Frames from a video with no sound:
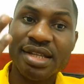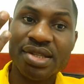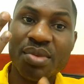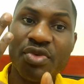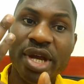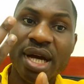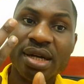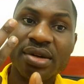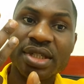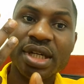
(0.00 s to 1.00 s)
somewhere
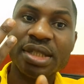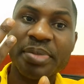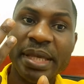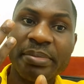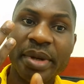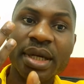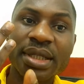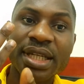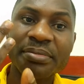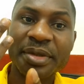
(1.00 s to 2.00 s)
around that paper
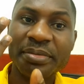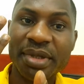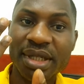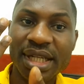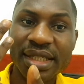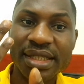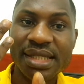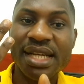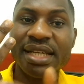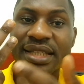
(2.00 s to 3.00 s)
like this.